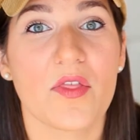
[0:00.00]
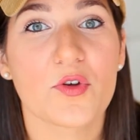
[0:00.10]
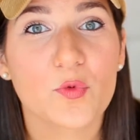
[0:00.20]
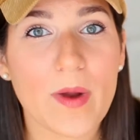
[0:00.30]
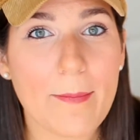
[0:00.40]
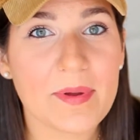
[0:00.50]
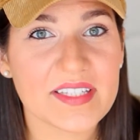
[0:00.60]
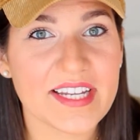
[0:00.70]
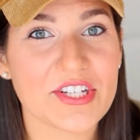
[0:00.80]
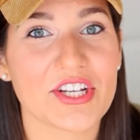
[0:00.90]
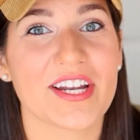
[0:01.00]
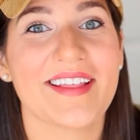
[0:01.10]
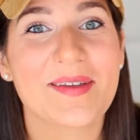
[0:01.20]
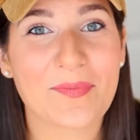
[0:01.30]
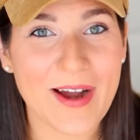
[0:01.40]
The repetition
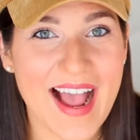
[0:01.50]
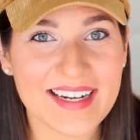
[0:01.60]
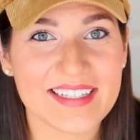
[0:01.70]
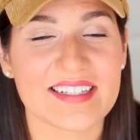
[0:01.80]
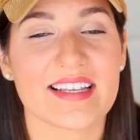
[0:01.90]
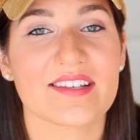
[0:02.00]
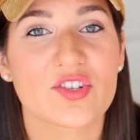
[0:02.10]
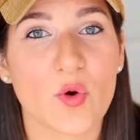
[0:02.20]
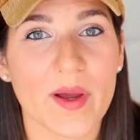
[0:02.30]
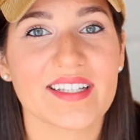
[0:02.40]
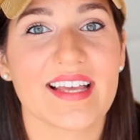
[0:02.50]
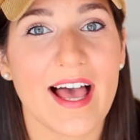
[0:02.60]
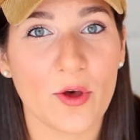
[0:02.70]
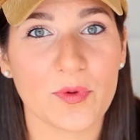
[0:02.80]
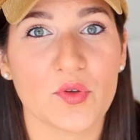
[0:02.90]
and the practice is going to
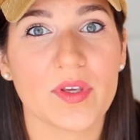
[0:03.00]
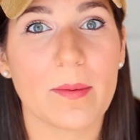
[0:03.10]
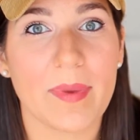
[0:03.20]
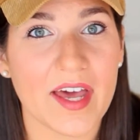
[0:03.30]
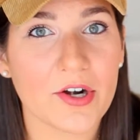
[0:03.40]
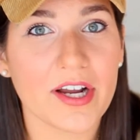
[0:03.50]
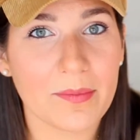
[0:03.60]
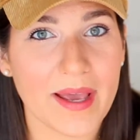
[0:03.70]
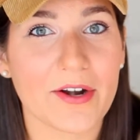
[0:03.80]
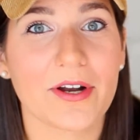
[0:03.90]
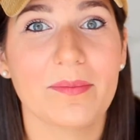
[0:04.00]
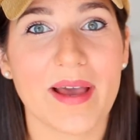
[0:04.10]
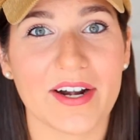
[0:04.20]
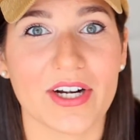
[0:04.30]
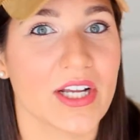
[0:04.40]
help you get better and better and
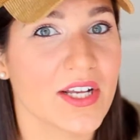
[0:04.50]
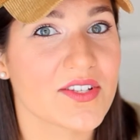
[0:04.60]
better,